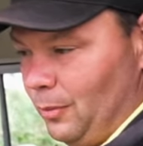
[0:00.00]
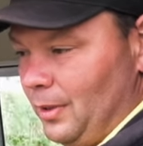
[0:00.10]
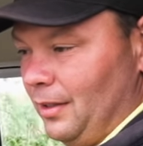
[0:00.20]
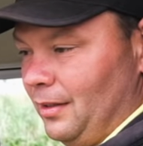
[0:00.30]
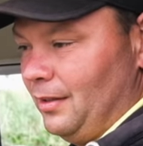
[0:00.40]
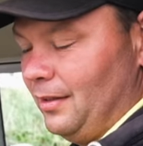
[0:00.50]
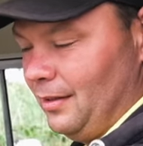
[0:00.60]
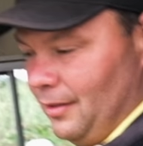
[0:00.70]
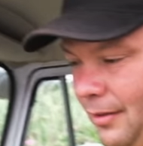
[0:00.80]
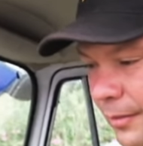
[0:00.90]
mine.
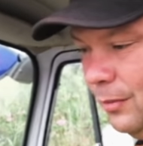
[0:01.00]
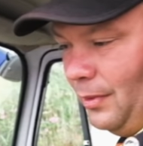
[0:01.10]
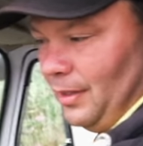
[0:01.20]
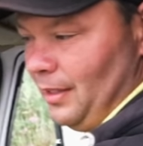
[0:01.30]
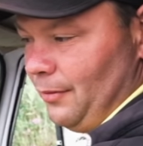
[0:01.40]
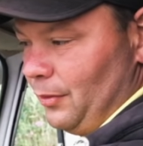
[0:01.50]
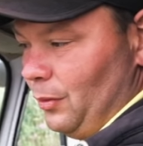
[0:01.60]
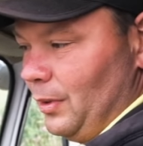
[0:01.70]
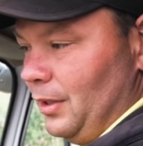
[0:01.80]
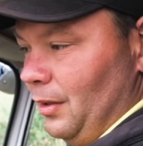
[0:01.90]
I have it
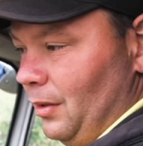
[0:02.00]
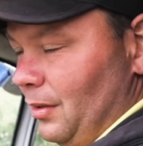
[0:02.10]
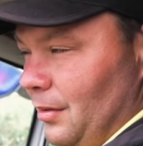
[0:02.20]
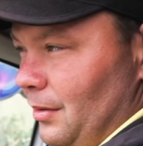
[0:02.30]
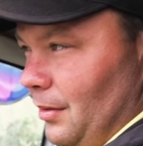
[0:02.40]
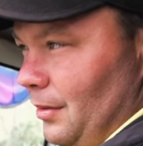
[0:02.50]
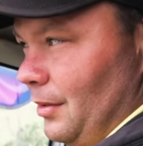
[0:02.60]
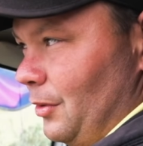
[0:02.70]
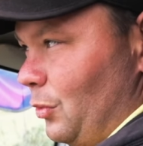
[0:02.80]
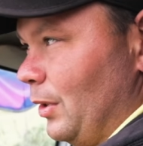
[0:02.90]
already
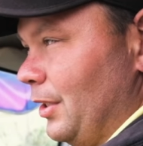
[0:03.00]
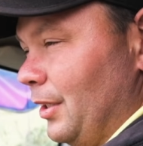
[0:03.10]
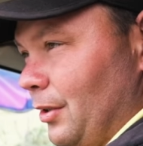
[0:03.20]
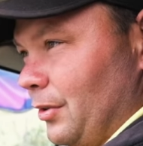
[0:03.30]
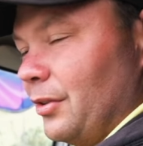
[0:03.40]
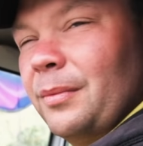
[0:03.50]
20 years.